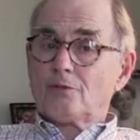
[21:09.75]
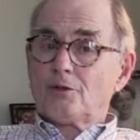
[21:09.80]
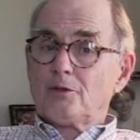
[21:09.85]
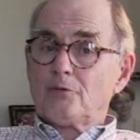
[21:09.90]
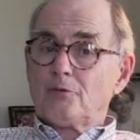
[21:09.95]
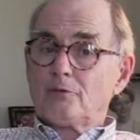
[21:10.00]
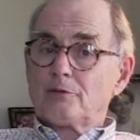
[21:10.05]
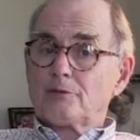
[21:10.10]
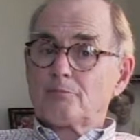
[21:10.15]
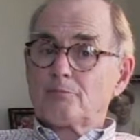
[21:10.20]
me
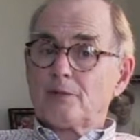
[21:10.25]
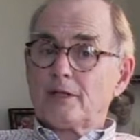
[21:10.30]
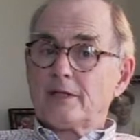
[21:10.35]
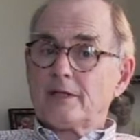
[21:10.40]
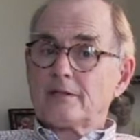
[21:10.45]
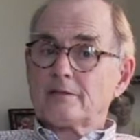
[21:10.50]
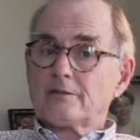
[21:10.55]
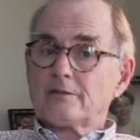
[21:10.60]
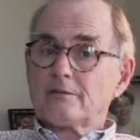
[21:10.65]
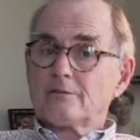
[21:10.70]

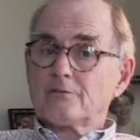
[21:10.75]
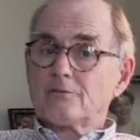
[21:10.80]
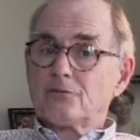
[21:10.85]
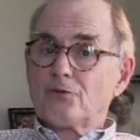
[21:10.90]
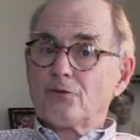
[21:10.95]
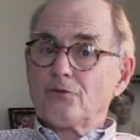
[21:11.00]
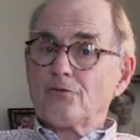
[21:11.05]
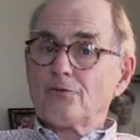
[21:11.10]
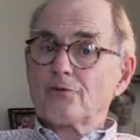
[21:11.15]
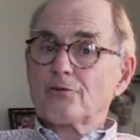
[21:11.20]
respect of
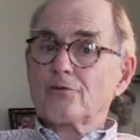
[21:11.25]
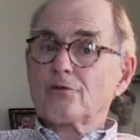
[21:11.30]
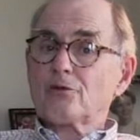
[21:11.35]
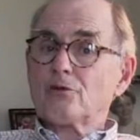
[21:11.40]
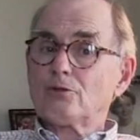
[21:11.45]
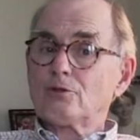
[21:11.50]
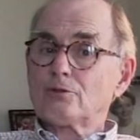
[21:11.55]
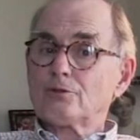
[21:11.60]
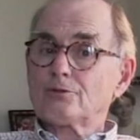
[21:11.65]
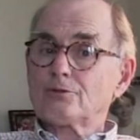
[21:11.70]
different
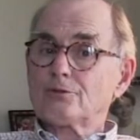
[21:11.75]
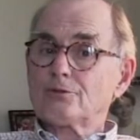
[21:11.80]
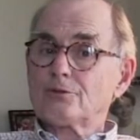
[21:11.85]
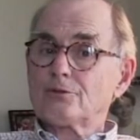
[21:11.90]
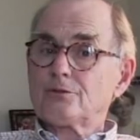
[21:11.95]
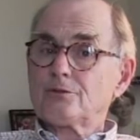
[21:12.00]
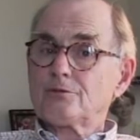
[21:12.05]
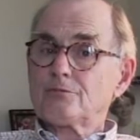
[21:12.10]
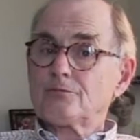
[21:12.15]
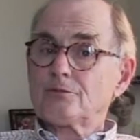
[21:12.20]

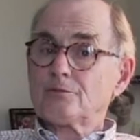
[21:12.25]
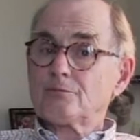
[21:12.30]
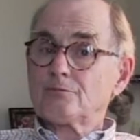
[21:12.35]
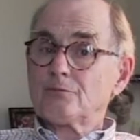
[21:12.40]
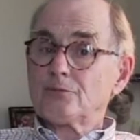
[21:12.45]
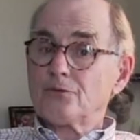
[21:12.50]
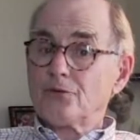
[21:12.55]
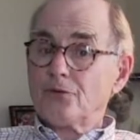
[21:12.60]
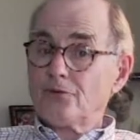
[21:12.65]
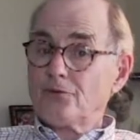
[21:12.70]
cultures
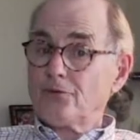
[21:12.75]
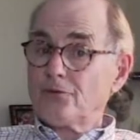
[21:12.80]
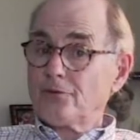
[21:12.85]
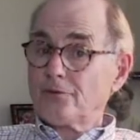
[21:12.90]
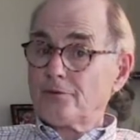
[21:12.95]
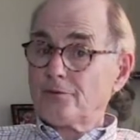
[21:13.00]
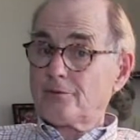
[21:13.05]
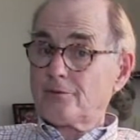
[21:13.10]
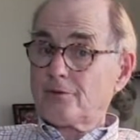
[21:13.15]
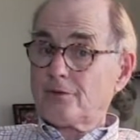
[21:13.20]
from
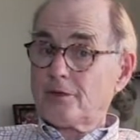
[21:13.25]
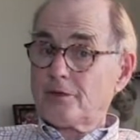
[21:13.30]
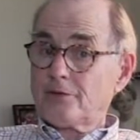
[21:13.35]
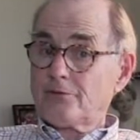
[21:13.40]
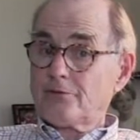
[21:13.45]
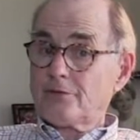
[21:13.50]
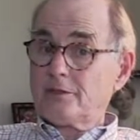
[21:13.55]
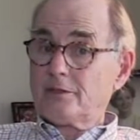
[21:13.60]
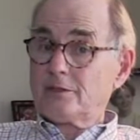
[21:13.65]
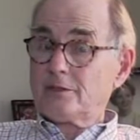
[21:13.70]
different
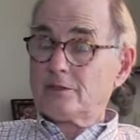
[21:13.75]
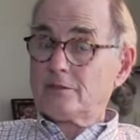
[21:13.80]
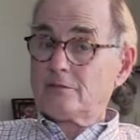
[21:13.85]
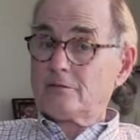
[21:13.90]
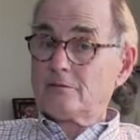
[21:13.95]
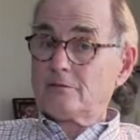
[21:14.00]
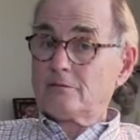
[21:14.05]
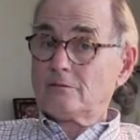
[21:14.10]
countries.